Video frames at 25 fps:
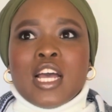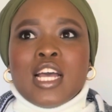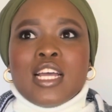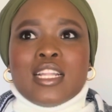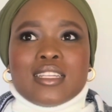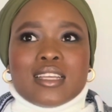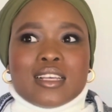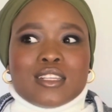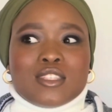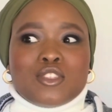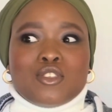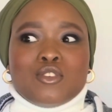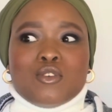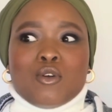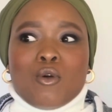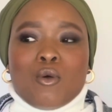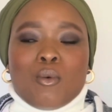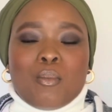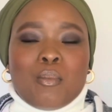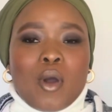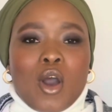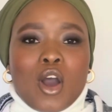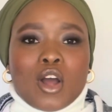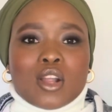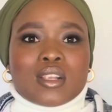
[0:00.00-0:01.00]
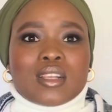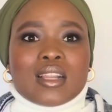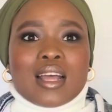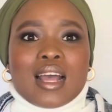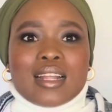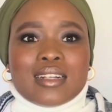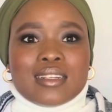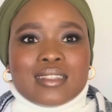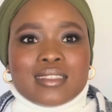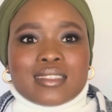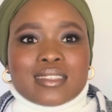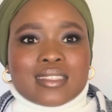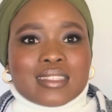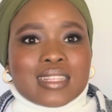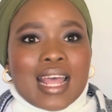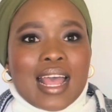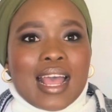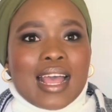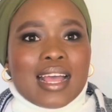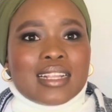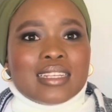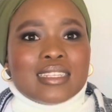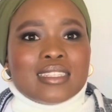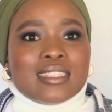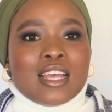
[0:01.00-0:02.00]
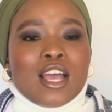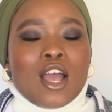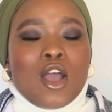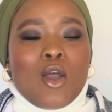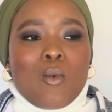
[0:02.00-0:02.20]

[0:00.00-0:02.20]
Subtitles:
does your partner understand